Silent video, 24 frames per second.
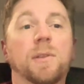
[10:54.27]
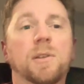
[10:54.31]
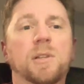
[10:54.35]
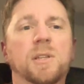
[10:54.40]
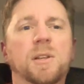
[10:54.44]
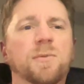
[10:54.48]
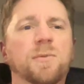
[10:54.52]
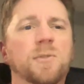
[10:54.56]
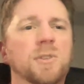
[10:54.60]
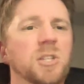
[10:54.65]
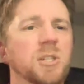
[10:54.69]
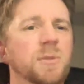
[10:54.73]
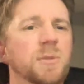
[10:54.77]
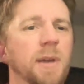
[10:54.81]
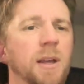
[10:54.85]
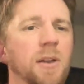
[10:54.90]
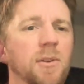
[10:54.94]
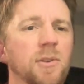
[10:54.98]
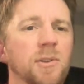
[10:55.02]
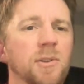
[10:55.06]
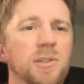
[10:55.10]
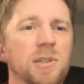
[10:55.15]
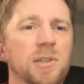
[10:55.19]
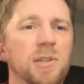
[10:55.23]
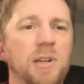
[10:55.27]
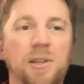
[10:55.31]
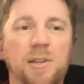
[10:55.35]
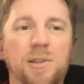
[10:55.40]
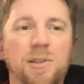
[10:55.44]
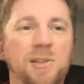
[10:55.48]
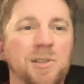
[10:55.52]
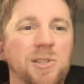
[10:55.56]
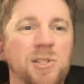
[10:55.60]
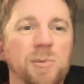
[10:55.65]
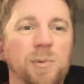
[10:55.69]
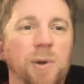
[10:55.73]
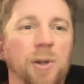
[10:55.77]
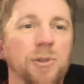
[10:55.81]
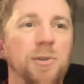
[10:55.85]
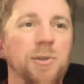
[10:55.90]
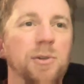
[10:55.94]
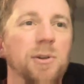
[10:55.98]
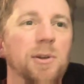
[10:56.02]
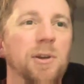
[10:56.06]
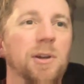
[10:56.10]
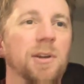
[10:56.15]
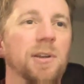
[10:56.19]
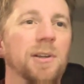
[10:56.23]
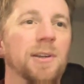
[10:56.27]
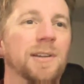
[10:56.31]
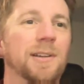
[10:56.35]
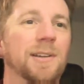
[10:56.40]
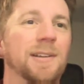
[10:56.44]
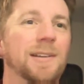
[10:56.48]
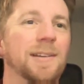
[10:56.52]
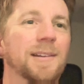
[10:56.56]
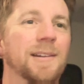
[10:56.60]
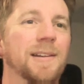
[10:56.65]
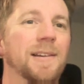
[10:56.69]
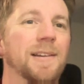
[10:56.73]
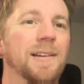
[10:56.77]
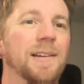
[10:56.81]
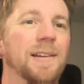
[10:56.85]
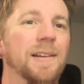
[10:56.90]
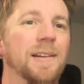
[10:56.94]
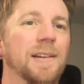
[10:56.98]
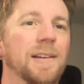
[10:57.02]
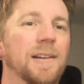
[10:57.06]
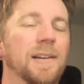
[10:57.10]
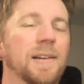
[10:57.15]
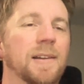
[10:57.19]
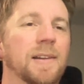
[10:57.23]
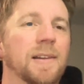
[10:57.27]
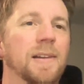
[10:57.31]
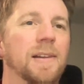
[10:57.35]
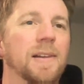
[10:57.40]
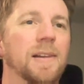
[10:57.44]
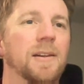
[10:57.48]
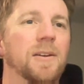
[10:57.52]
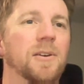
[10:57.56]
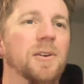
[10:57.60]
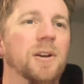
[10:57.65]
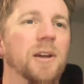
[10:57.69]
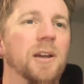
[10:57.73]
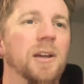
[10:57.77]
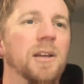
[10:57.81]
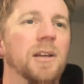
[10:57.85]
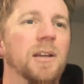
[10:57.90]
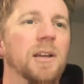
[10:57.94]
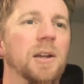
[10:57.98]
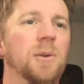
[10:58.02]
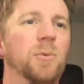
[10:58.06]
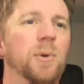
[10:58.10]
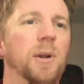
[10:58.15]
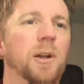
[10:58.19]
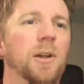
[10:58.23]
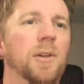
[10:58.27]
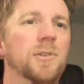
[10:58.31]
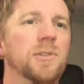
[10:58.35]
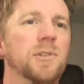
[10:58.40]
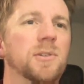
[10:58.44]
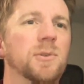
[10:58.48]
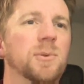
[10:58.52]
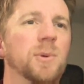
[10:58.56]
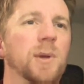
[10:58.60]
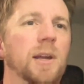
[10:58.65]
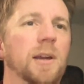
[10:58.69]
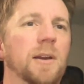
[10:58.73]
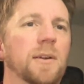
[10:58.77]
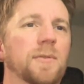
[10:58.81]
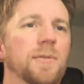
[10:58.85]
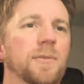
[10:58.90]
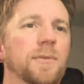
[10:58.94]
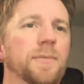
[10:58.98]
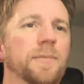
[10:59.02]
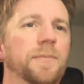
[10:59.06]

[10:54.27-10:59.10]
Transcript: Different smells, kind of doesn't smell too good. Okay, and what else do we have?